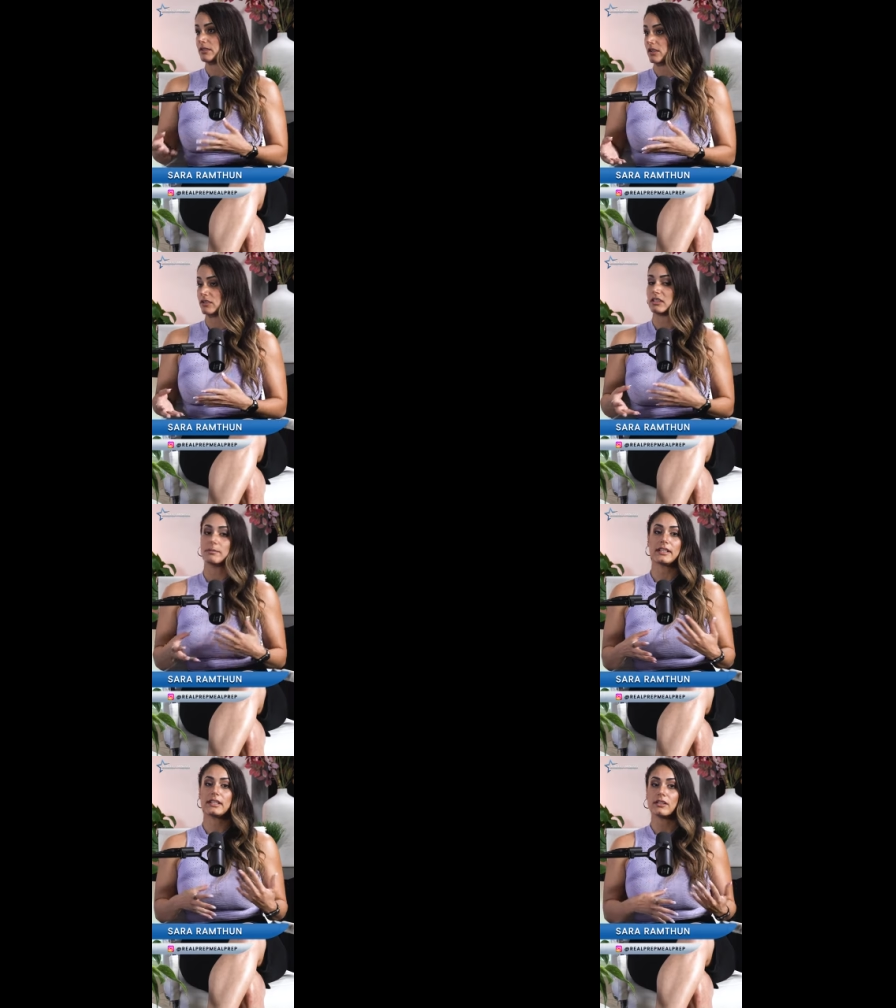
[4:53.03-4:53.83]
I talk to
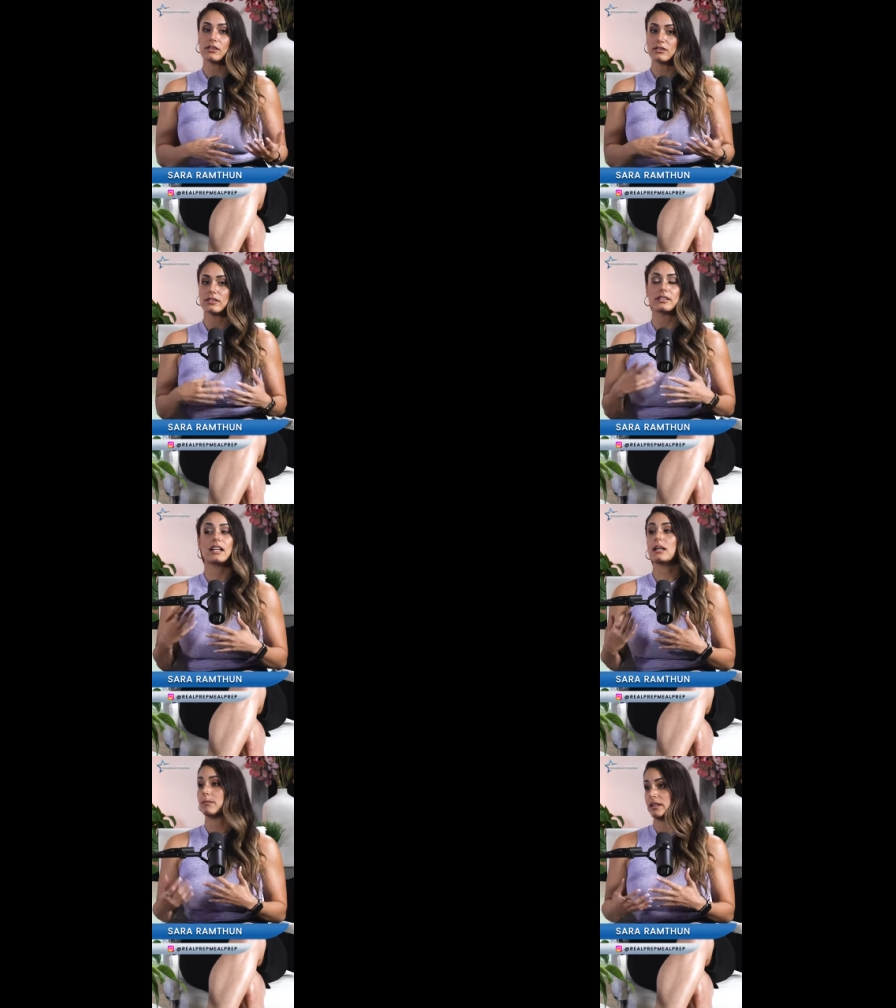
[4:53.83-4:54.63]
them. I get calls all the
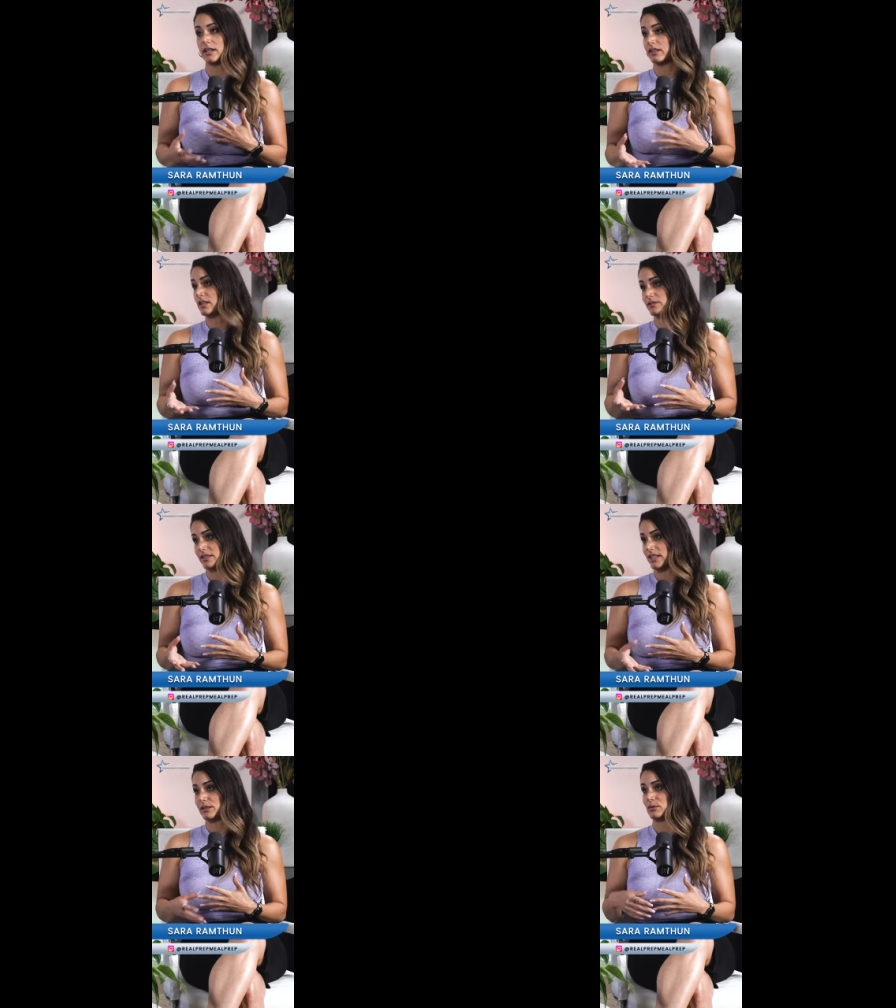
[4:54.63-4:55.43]
time, and I love to
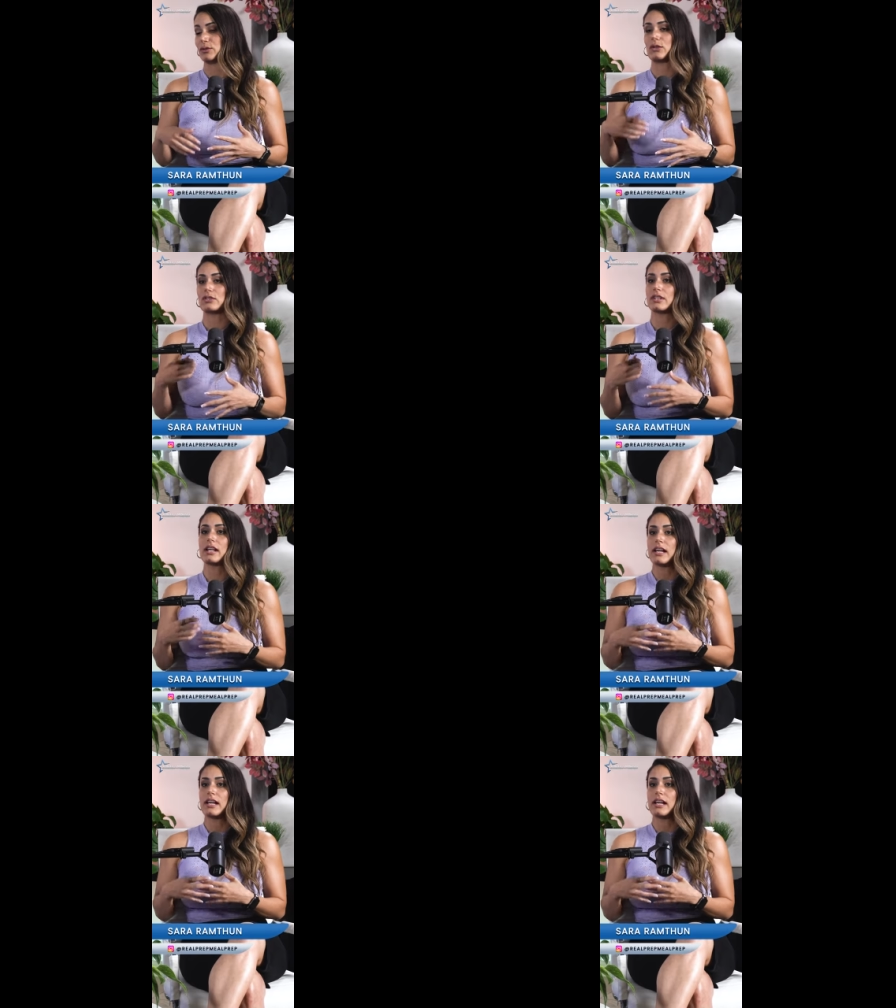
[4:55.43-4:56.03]
take those calls.